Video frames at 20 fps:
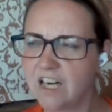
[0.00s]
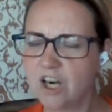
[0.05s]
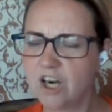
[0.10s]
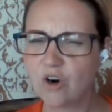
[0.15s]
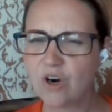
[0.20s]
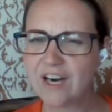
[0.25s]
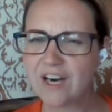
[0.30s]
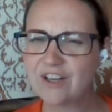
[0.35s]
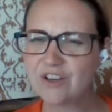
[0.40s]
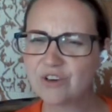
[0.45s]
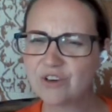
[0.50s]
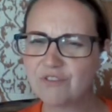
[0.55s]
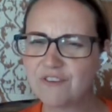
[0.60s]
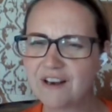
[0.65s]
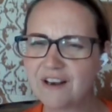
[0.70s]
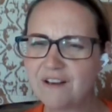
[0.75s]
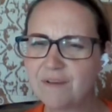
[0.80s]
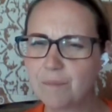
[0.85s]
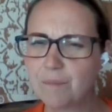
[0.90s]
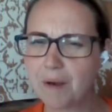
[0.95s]
Or I don't know
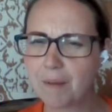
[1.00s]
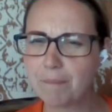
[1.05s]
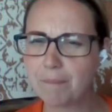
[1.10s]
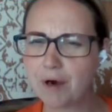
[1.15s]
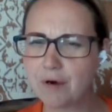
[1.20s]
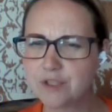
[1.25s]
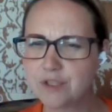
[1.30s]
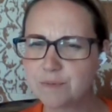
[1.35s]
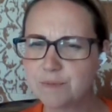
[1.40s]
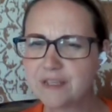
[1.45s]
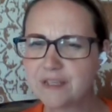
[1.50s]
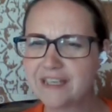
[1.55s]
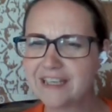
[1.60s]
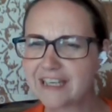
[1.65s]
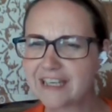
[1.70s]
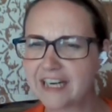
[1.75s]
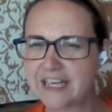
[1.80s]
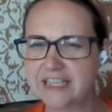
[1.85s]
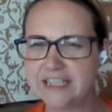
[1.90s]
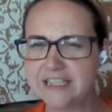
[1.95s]
if I, my butt was bleeding
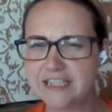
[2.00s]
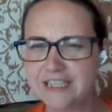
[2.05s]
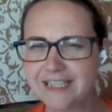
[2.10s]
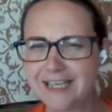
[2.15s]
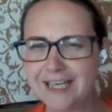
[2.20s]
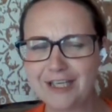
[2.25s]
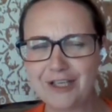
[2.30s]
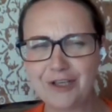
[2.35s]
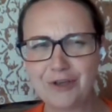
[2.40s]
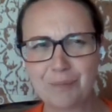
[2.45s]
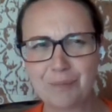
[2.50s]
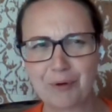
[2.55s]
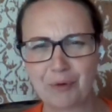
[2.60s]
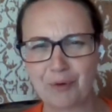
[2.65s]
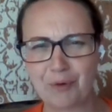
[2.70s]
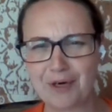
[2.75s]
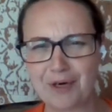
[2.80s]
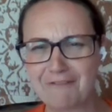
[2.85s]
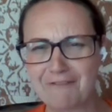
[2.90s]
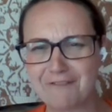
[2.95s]
and I continued, but
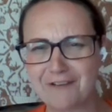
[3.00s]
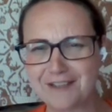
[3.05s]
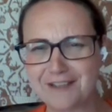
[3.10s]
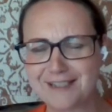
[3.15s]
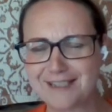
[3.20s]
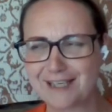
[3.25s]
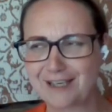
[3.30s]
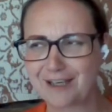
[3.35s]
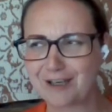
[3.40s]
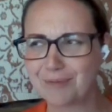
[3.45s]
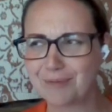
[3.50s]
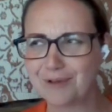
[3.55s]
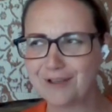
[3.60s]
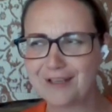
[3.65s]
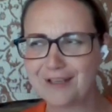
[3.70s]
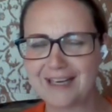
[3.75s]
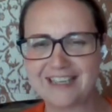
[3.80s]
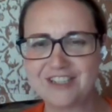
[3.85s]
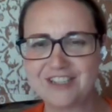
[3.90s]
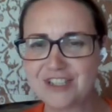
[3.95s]
when I felt
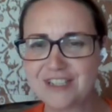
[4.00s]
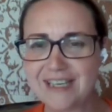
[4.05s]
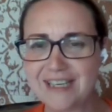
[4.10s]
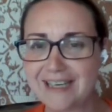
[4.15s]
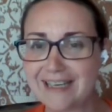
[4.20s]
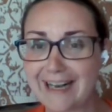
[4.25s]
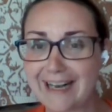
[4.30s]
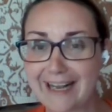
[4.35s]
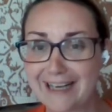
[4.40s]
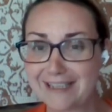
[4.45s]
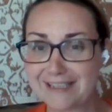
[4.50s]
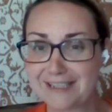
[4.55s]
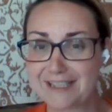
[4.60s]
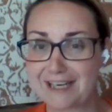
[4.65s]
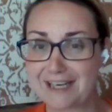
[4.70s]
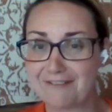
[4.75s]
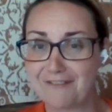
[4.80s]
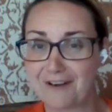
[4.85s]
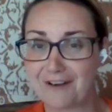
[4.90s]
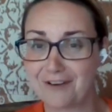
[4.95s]
terrible, I just ate eggs and
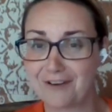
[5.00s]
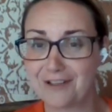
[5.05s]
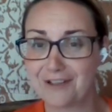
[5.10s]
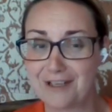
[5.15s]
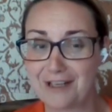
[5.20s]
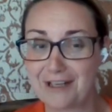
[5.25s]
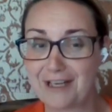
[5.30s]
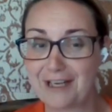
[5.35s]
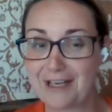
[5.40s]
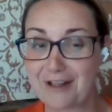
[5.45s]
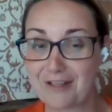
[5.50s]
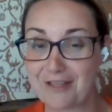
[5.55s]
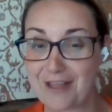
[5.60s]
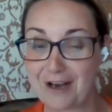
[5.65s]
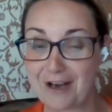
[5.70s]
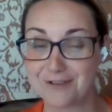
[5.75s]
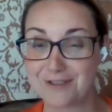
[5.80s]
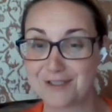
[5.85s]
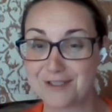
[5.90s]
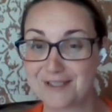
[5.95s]
I felt like a
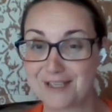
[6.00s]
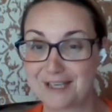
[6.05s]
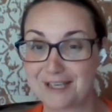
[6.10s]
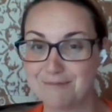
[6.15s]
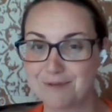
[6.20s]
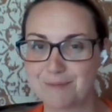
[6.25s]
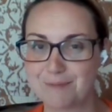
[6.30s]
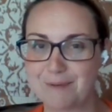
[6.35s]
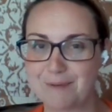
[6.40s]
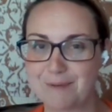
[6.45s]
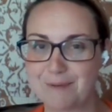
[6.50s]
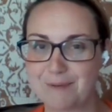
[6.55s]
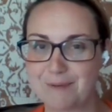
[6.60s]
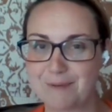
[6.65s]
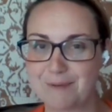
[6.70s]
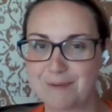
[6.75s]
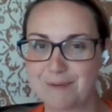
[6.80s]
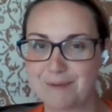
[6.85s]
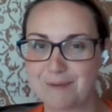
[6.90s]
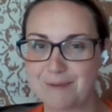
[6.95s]
thousand times better.
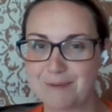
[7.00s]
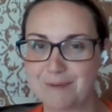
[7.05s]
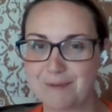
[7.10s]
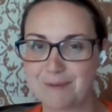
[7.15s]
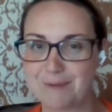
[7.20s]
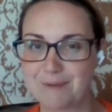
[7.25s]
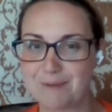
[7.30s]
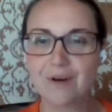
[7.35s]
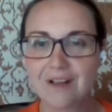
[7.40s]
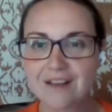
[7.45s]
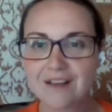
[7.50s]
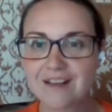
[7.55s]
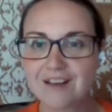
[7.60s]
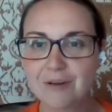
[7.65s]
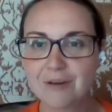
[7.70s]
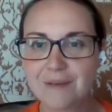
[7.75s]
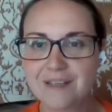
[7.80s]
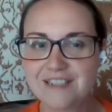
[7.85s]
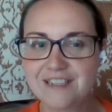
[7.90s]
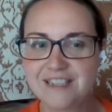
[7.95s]
So a
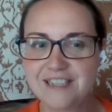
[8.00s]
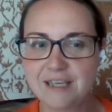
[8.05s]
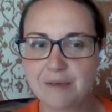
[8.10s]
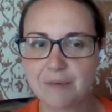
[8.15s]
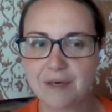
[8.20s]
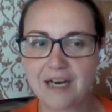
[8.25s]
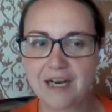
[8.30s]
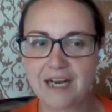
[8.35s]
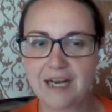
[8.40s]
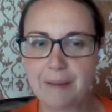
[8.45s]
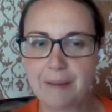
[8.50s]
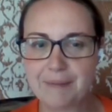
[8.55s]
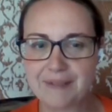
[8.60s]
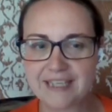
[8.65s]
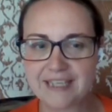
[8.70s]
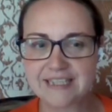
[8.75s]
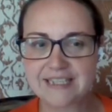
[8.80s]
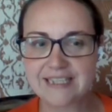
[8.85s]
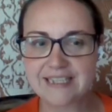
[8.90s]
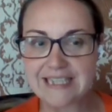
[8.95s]
little bit of T M I, but
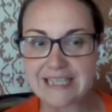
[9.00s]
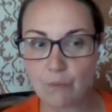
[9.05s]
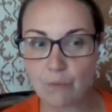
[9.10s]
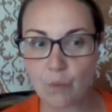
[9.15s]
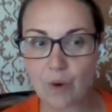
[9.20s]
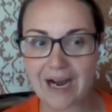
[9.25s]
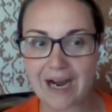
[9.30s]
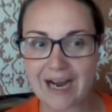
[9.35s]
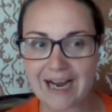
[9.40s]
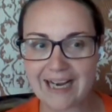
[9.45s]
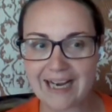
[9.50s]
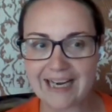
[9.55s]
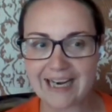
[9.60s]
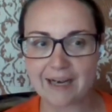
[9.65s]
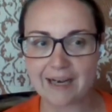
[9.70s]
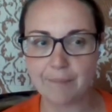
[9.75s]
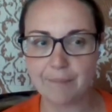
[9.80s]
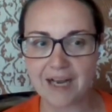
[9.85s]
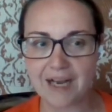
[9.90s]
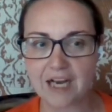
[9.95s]
that's why
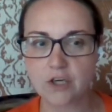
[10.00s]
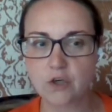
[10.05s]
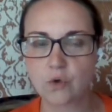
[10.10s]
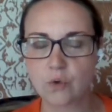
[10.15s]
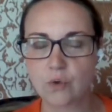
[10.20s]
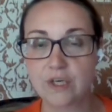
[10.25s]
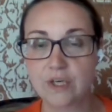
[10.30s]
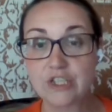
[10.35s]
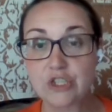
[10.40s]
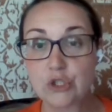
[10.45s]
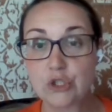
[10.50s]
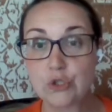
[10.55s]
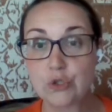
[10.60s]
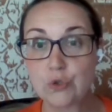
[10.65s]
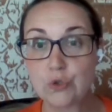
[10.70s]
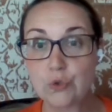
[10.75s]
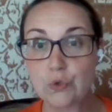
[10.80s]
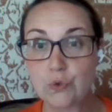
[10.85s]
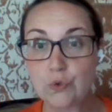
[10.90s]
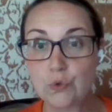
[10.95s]
I'm not going
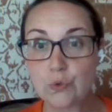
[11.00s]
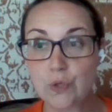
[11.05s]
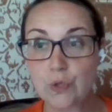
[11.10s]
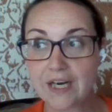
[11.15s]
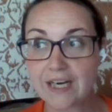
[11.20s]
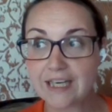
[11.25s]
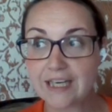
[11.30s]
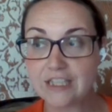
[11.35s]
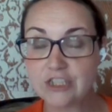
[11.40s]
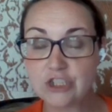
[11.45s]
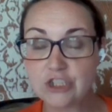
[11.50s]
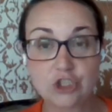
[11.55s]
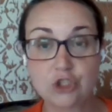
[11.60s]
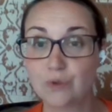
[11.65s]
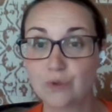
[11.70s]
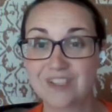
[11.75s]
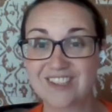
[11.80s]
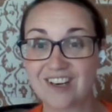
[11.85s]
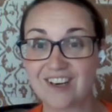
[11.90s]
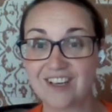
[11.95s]
to uh, just
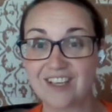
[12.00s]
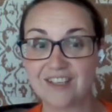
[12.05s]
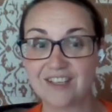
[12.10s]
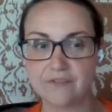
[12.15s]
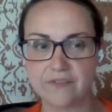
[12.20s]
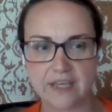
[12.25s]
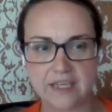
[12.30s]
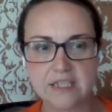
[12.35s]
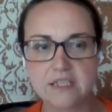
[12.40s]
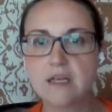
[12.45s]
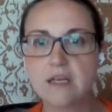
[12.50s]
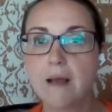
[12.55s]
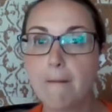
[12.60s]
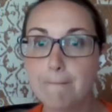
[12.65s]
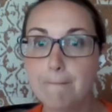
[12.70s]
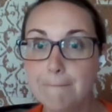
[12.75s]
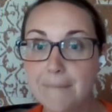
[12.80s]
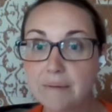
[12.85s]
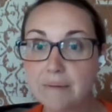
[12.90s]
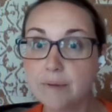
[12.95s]
do a sardine fast.
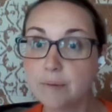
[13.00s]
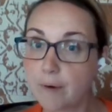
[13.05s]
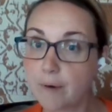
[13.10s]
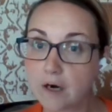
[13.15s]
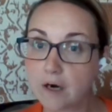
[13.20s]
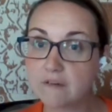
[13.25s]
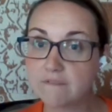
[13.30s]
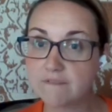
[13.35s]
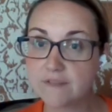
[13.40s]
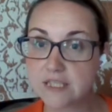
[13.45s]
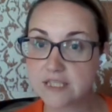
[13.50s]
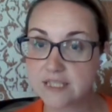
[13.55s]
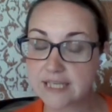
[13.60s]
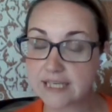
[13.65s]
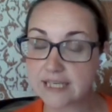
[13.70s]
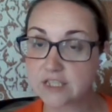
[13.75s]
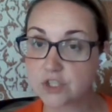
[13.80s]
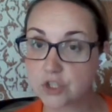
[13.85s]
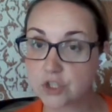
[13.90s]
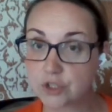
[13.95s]
Maybe part of this
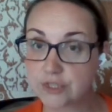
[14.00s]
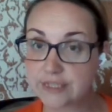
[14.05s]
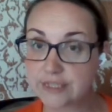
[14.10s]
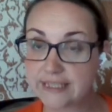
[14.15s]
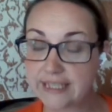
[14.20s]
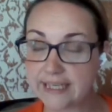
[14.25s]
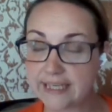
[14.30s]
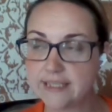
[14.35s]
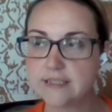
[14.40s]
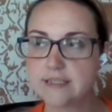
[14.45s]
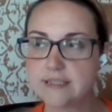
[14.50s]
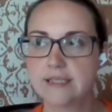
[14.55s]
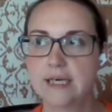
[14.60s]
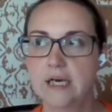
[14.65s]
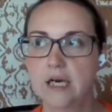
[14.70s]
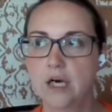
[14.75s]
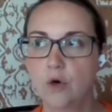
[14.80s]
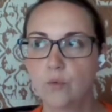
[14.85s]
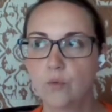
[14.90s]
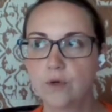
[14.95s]
next thirty days
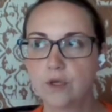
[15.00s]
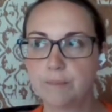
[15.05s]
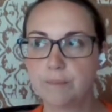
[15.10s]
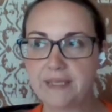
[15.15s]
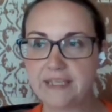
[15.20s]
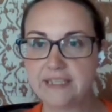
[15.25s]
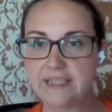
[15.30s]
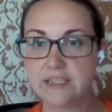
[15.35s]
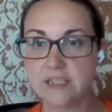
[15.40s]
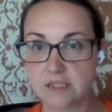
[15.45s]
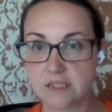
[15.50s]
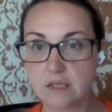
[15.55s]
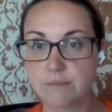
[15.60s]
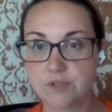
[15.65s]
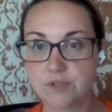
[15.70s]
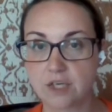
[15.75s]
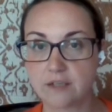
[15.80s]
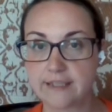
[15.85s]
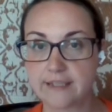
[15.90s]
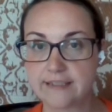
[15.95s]
will be some
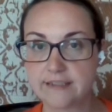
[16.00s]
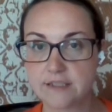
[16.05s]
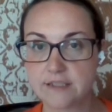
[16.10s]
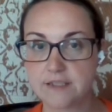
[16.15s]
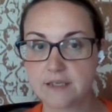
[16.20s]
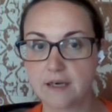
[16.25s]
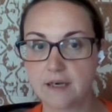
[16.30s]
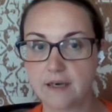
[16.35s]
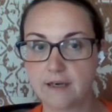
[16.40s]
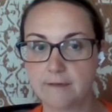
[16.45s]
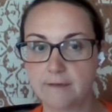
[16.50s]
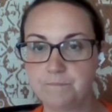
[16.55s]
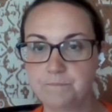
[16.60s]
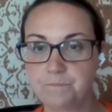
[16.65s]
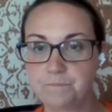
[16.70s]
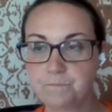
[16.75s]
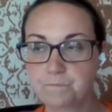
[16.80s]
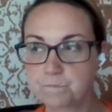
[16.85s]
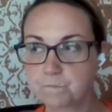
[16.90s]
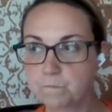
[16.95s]
sardines. Um,
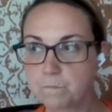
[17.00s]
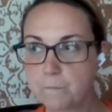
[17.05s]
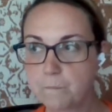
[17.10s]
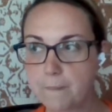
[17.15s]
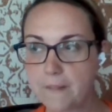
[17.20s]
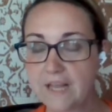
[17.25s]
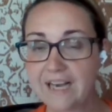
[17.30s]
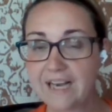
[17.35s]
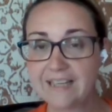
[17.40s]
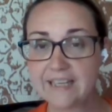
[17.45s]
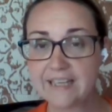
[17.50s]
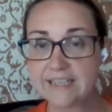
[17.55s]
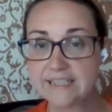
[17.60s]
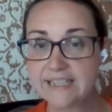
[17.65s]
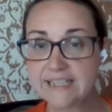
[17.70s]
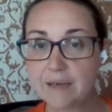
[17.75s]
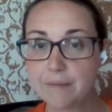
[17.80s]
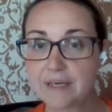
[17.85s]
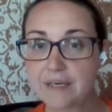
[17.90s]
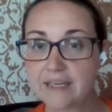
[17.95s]
I like
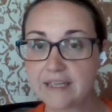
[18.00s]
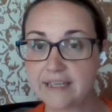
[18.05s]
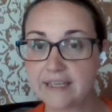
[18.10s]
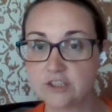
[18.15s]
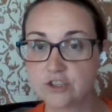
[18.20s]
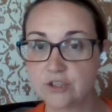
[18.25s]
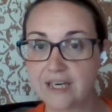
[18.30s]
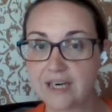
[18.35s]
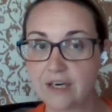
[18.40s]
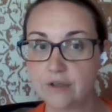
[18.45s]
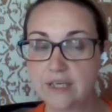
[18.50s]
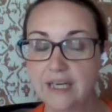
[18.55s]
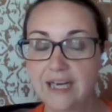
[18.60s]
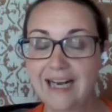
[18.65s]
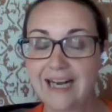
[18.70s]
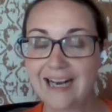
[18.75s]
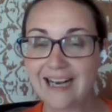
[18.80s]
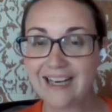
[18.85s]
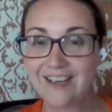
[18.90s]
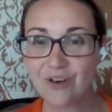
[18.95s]
salmon. I like trout.
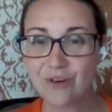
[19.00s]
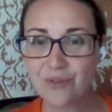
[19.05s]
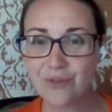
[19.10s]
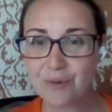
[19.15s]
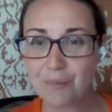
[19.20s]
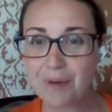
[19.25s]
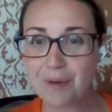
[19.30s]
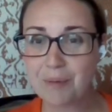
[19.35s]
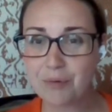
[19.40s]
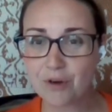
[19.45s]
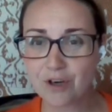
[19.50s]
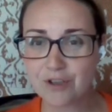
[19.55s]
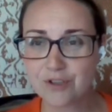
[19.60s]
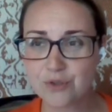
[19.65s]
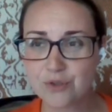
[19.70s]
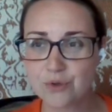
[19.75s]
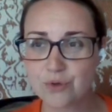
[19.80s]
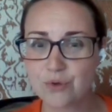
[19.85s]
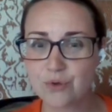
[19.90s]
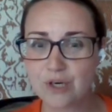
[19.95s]
I know that people are
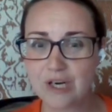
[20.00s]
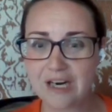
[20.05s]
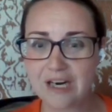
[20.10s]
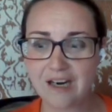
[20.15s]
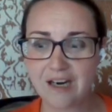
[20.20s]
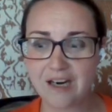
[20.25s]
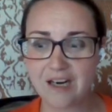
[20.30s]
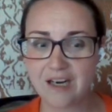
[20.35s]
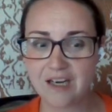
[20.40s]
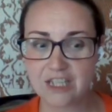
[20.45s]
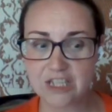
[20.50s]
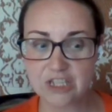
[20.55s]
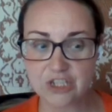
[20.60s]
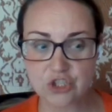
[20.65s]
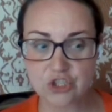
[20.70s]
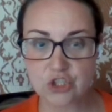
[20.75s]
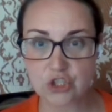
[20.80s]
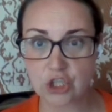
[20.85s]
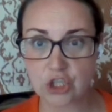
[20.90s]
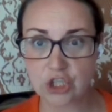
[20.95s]
also uh,
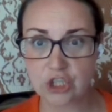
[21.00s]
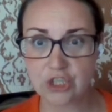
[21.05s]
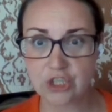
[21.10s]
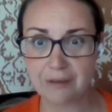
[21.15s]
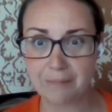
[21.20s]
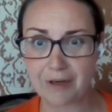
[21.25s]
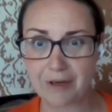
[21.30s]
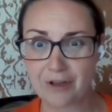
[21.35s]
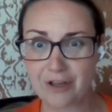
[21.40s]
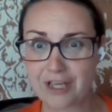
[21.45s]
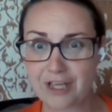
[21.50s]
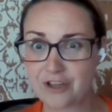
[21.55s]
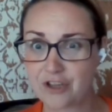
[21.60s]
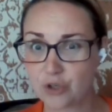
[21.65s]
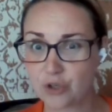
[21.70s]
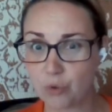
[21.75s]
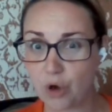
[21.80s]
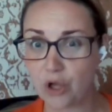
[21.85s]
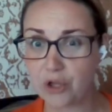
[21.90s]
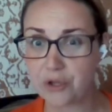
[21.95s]
concerned about like the
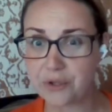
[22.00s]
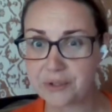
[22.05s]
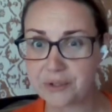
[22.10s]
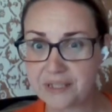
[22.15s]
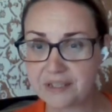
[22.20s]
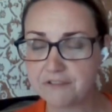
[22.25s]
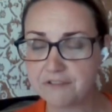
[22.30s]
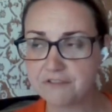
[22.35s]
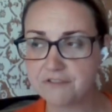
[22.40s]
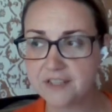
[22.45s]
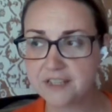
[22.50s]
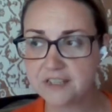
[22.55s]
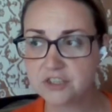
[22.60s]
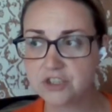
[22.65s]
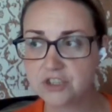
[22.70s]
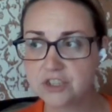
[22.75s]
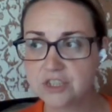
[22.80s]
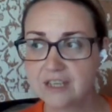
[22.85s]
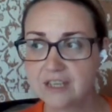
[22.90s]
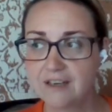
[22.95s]
quality of
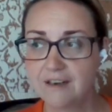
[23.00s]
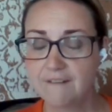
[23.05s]
fish.